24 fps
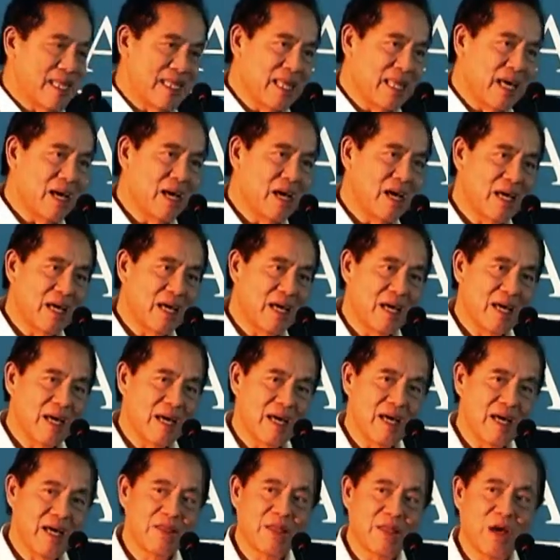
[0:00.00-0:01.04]

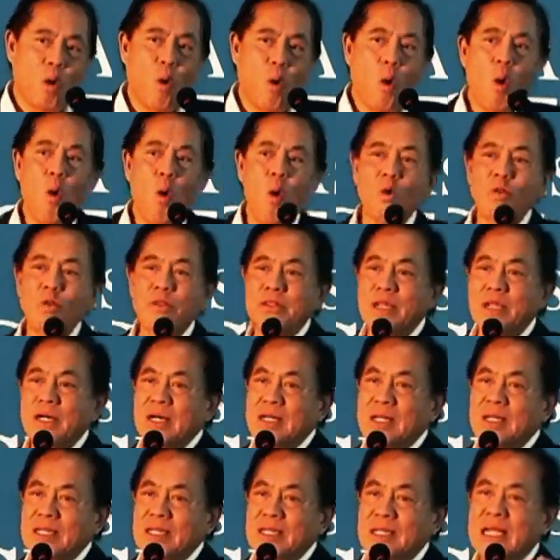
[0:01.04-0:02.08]
the old
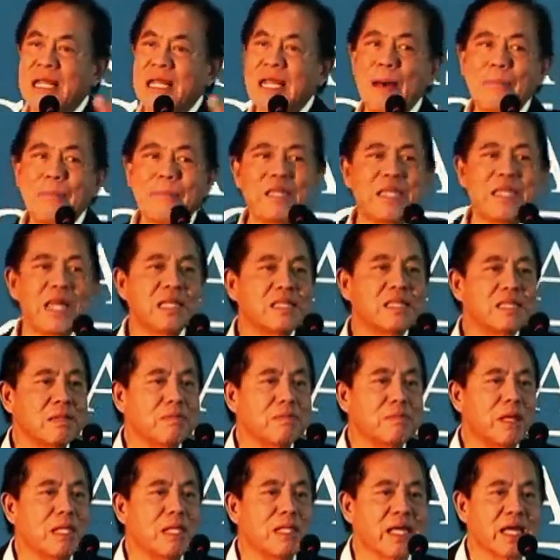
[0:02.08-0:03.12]

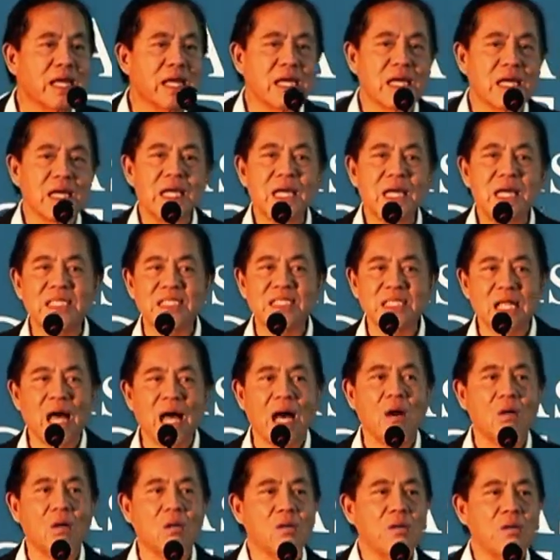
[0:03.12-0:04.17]
dilapidated building is
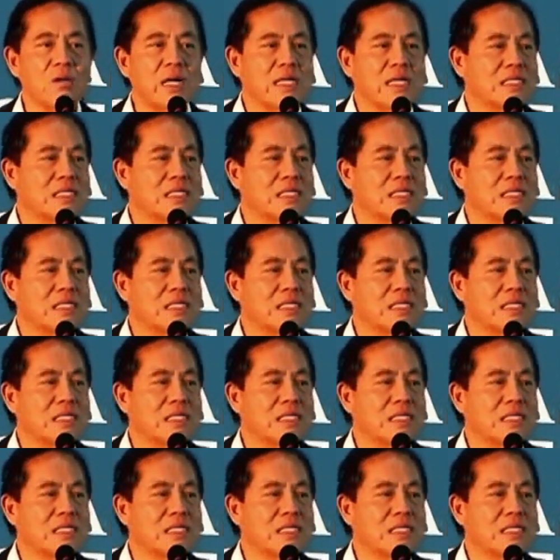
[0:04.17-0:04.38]
now